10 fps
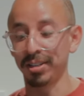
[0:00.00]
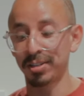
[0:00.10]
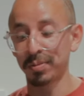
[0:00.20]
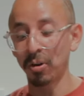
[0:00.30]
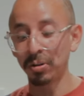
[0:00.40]

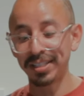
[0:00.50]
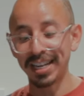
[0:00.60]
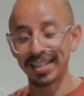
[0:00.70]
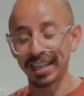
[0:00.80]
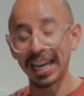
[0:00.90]
This one only
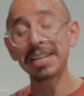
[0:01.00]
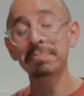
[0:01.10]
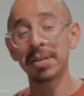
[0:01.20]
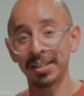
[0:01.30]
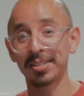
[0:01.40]
takes
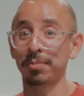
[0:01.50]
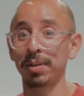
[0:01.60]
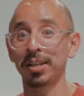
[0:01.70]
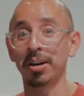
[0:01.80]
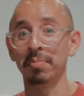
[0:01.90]
8 minutes to
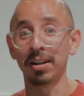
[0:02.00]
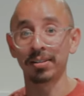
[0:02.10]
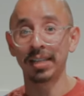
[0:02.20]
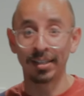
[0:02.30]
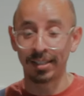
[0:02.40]
become al
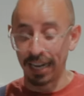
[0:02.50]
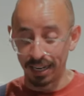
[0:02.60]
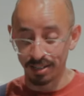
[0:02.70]
dente.